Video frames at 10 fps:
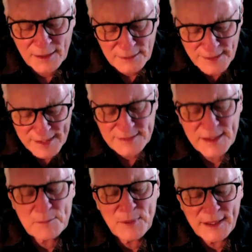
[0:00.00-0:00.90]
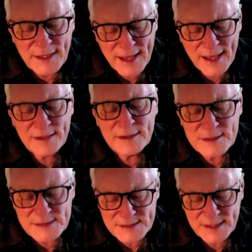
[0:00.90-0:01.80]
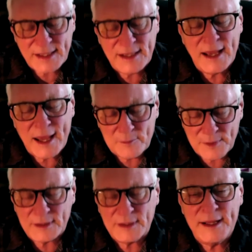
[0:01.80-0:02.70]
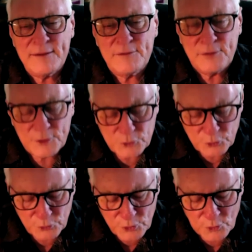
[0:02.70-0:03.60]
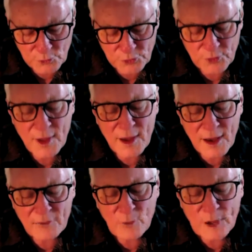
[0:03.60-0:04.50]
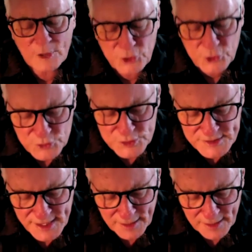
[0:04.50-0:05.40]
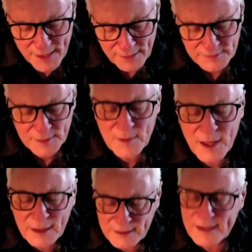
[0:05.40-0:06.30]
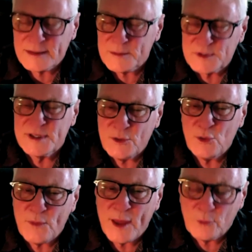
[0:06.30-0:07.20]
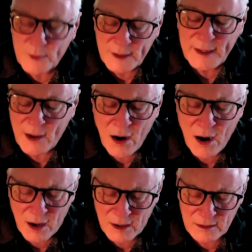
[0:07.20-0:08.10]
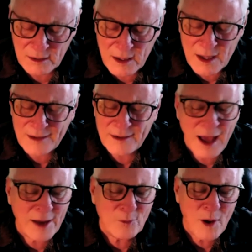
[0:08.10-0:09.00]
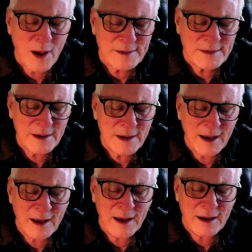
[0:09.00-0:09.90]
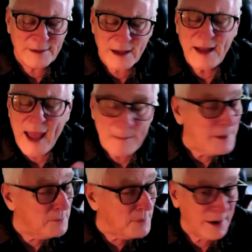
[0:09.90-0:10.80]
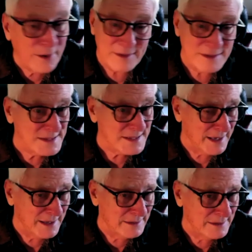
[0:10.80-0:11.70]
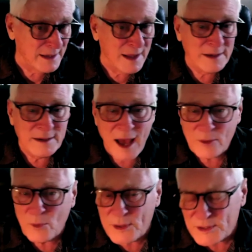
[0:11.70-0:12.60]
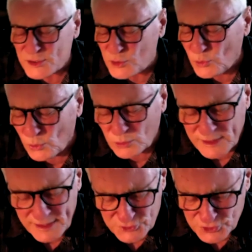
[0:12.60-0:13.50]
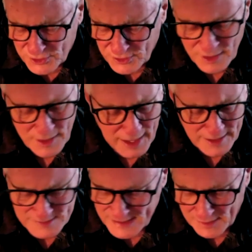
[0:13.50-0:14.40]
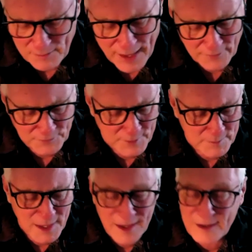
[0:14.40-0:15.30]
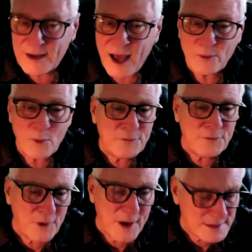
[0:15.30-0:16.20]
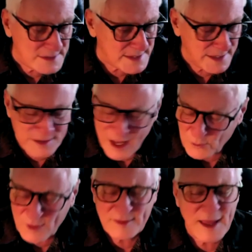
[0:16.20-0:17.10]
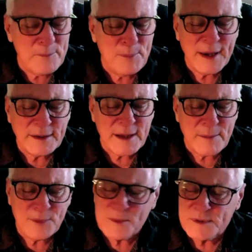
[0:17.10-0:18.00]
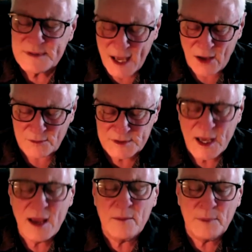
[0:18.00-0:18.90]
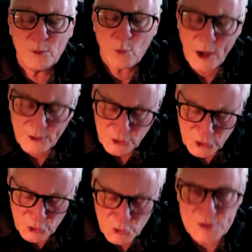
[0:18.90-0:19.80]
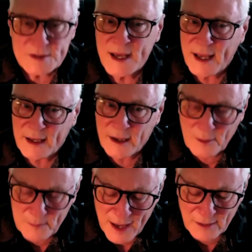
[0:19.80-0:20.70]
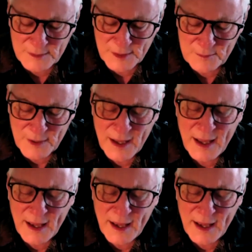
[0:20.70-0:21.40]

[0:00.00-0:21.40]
Let them begin to see and believe the truth of what you say about them. Let them see who they really are, not what an unhappy parent said, not what a school teacher said about them, not what friends said, not what they picked up themselves, but what you say about them.